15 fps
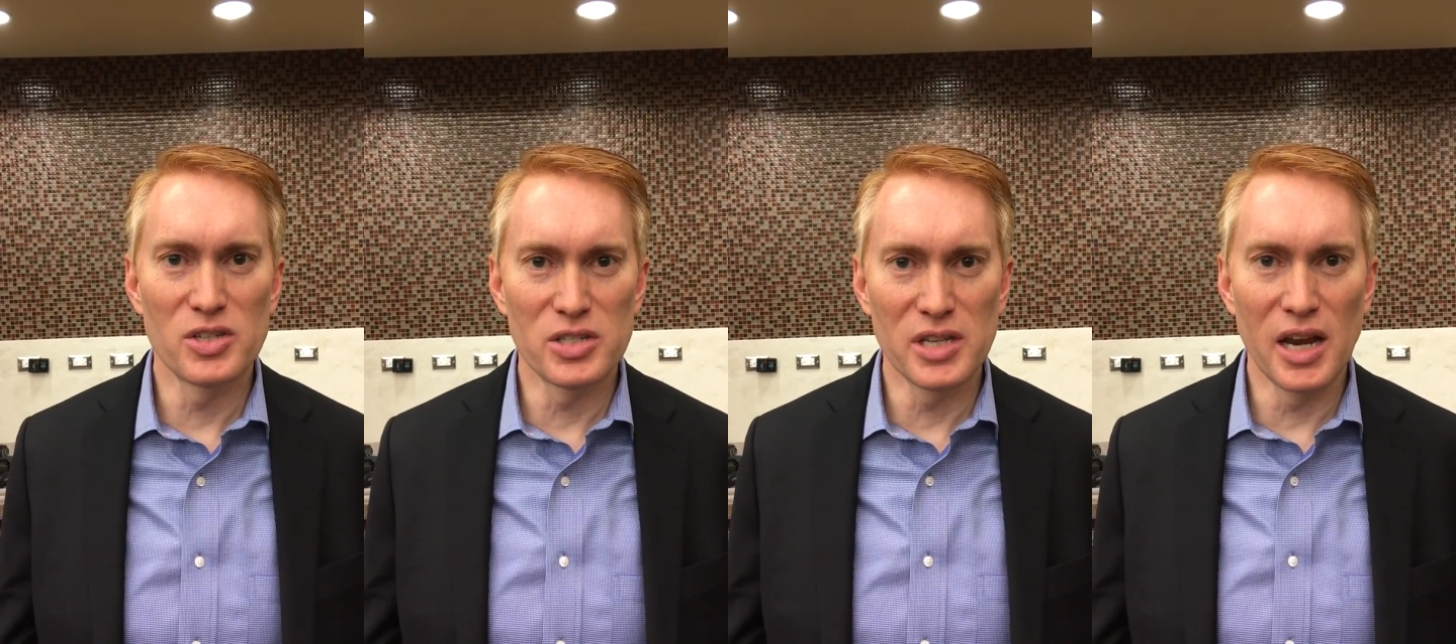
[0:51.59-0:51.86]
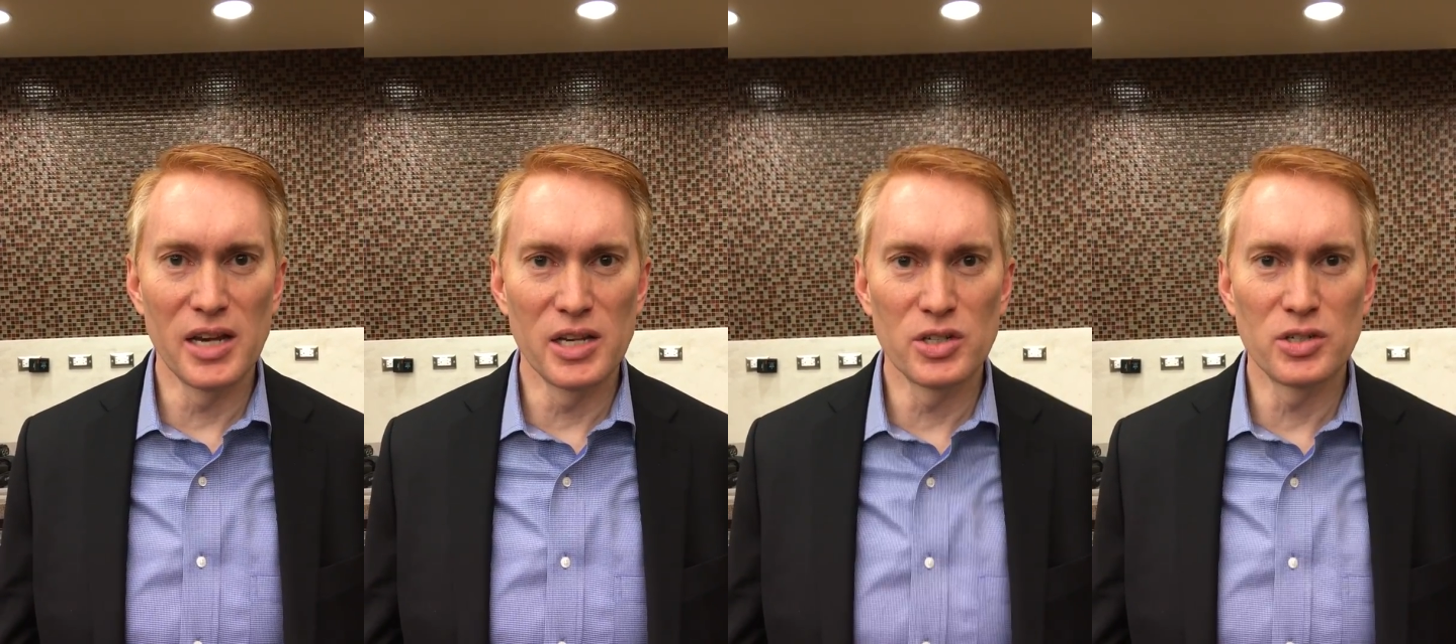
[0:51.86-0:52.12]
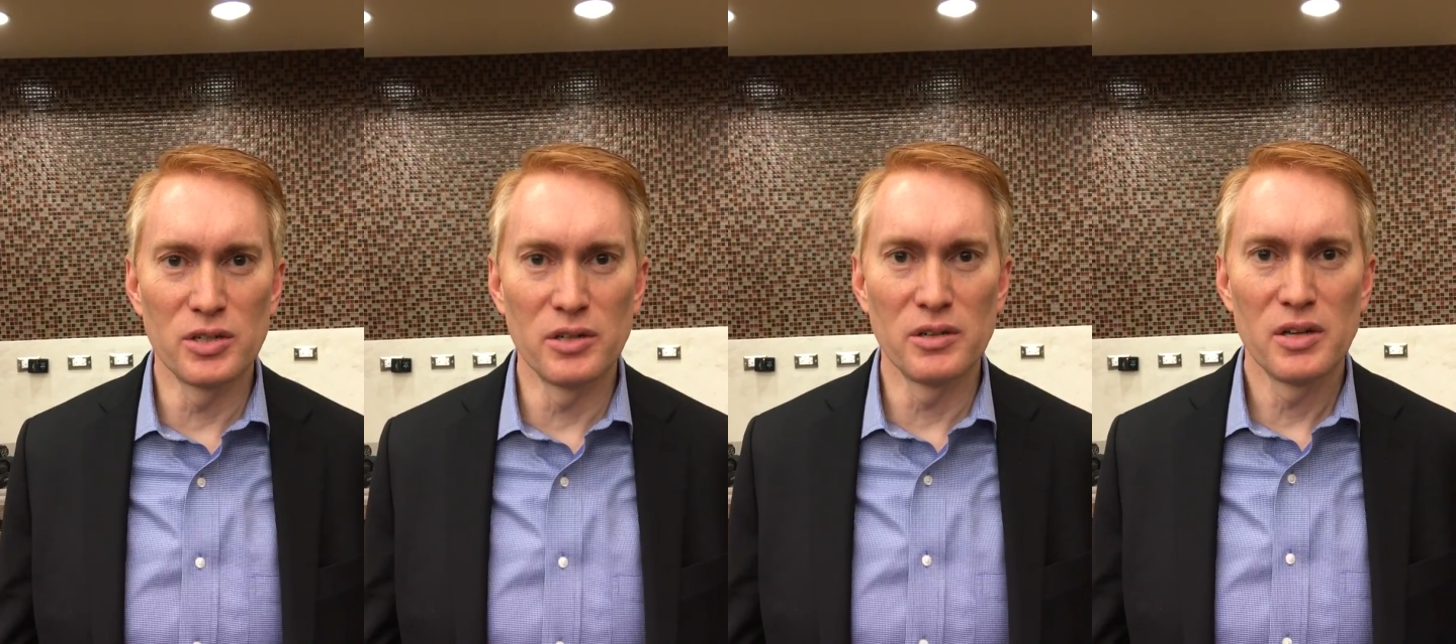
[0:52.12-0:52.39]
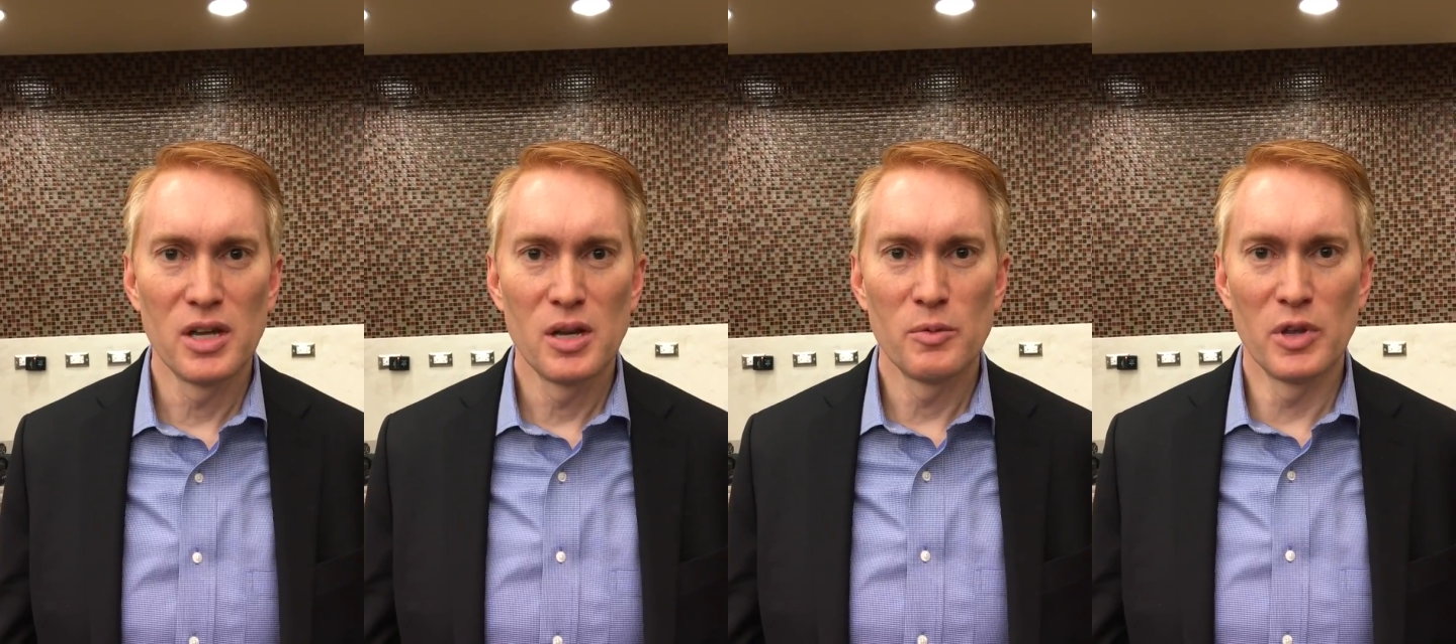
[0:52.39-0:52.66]
state issue.
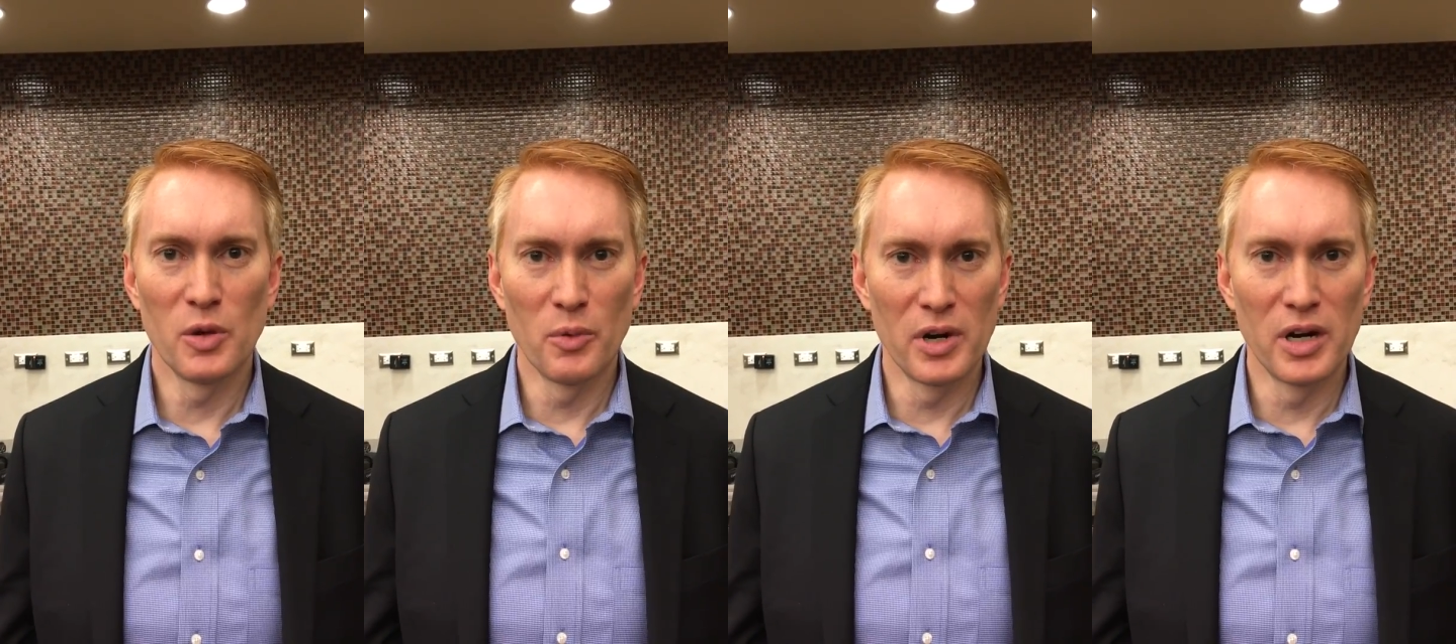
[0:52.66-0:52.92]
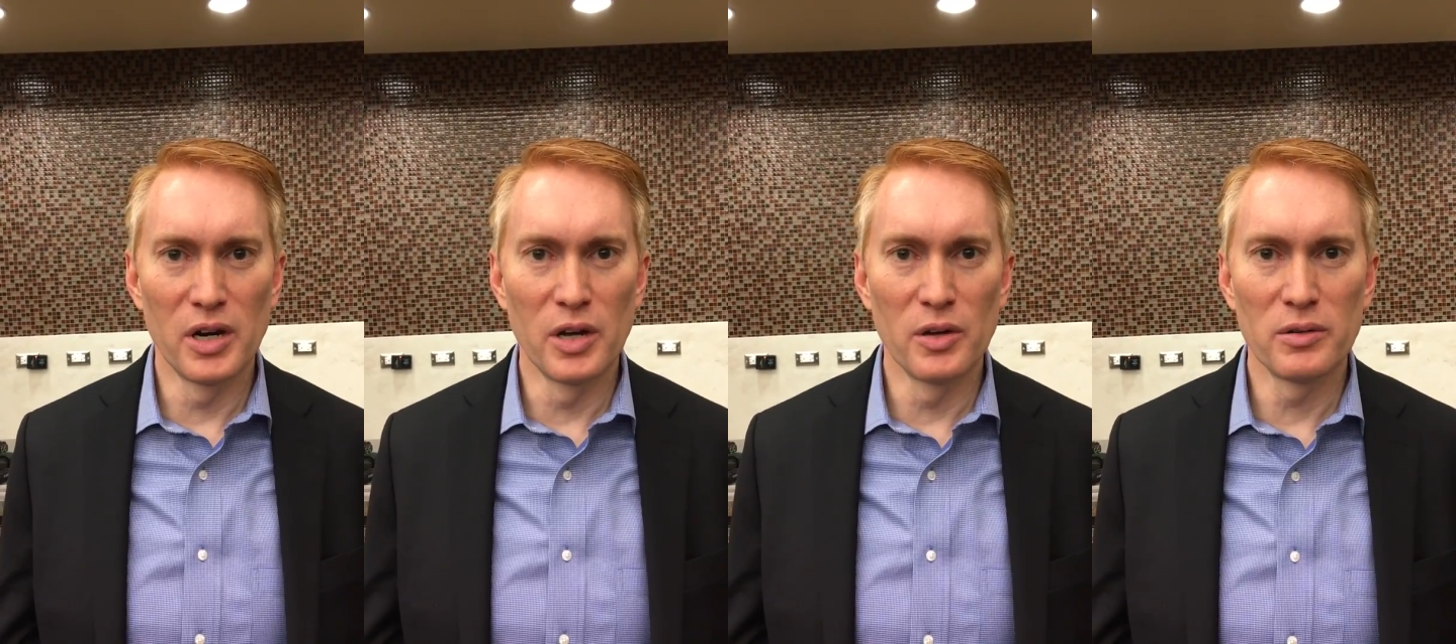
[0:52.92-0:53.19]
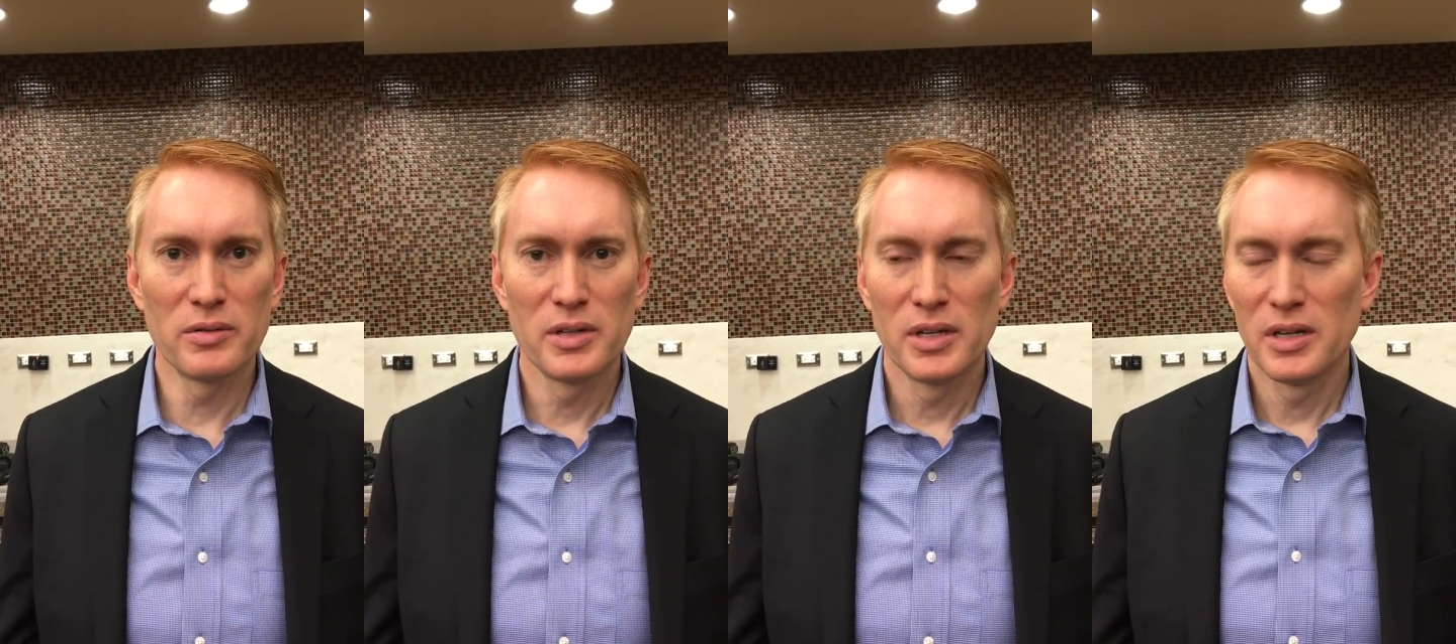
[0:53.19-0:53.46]
They want to know.